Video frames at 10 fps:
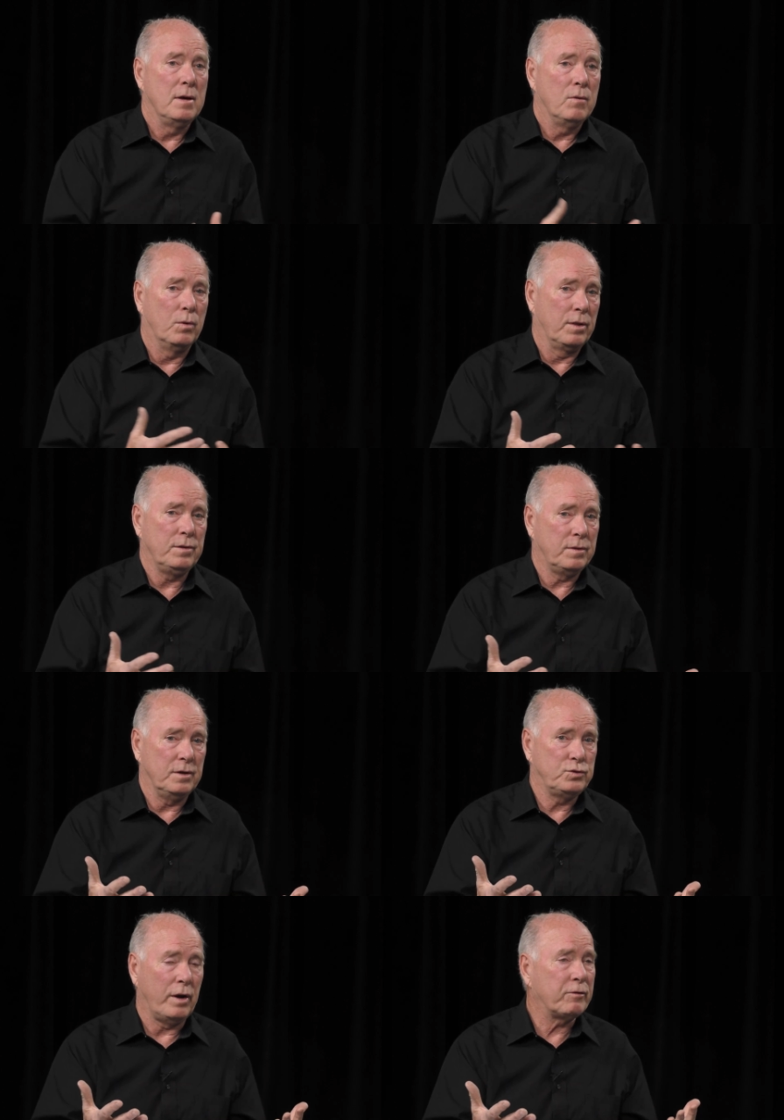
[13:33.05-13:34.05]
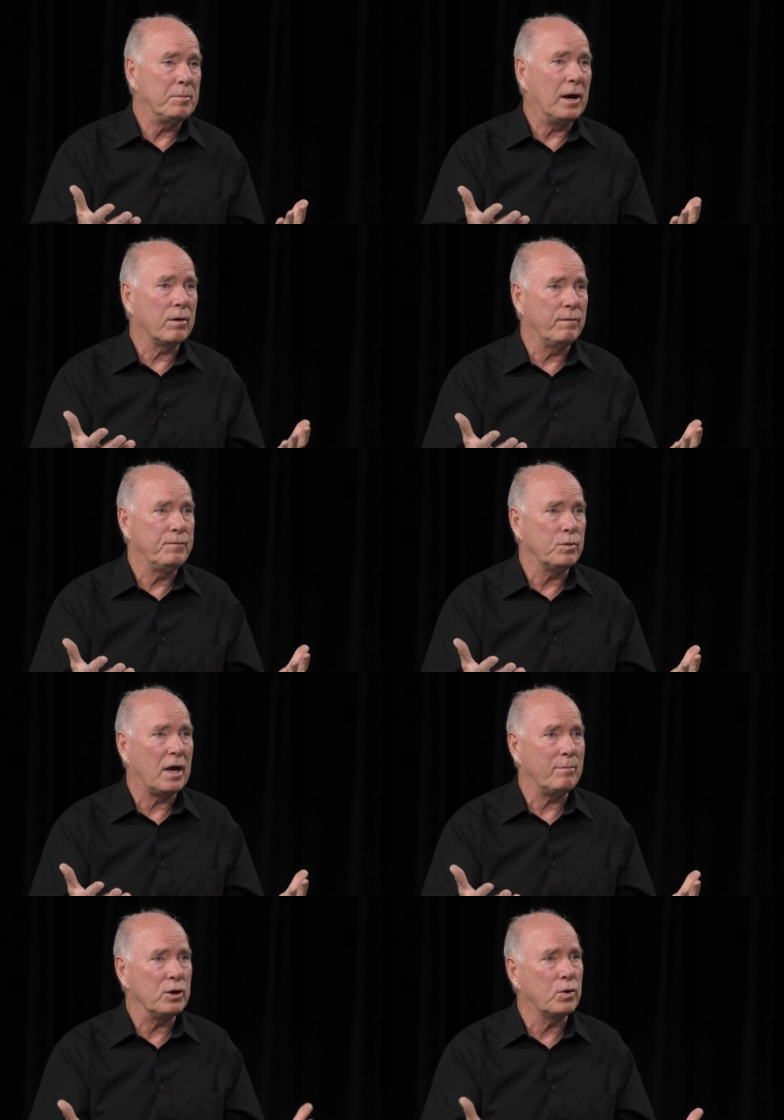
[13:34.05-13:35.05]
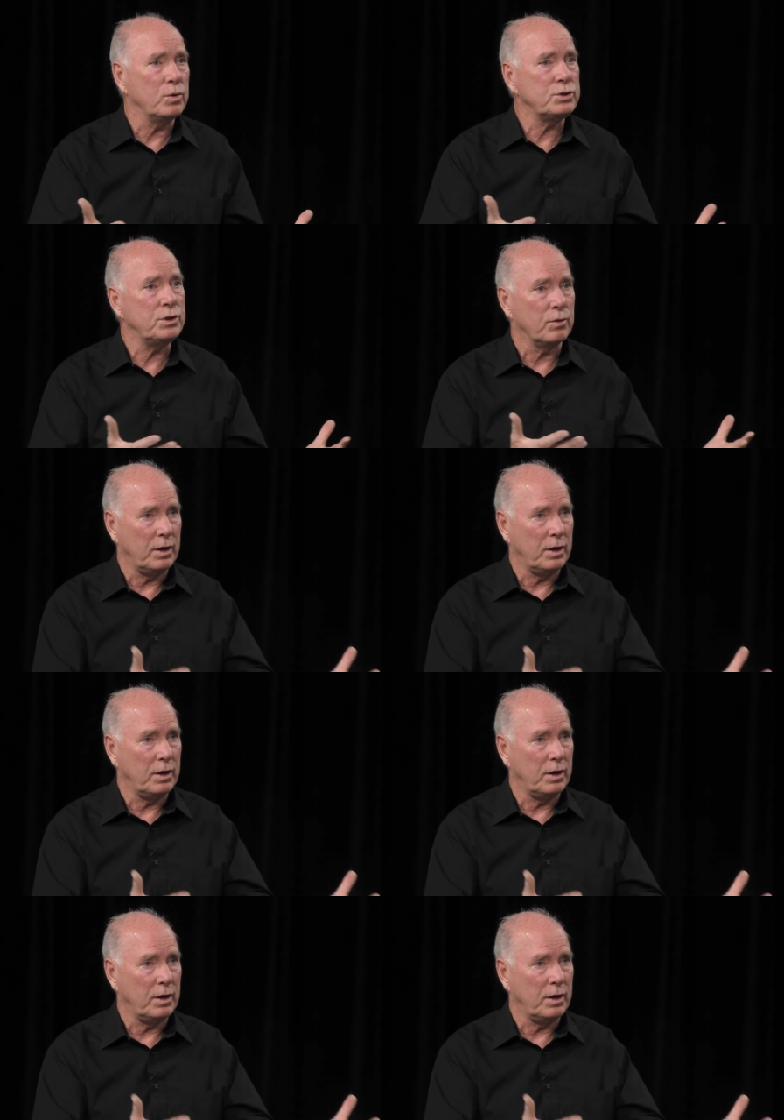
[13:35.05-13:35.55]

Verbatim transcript: One of the things you have to be out of, you can't be coaching or